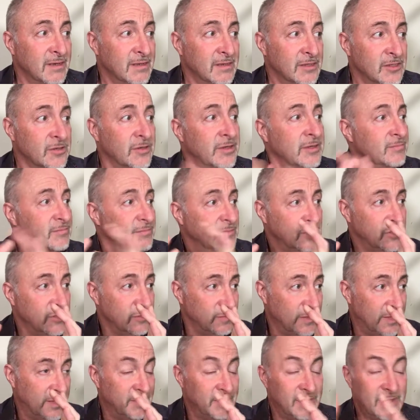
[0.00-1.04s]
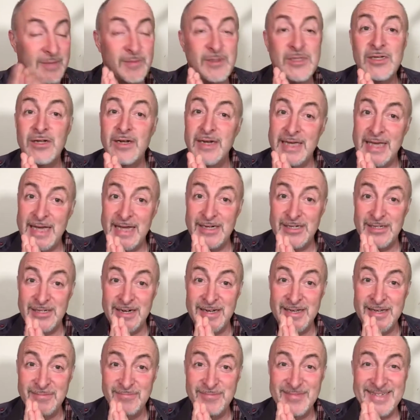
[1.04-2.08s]
Sorry, excuse me, let me start again, shall
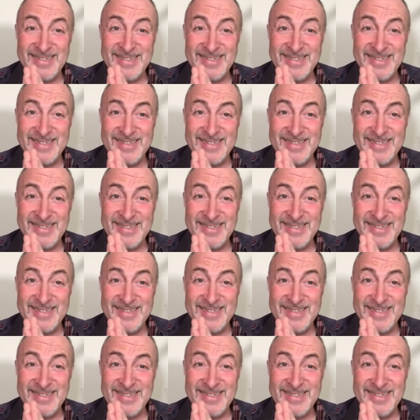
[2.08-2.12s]
I?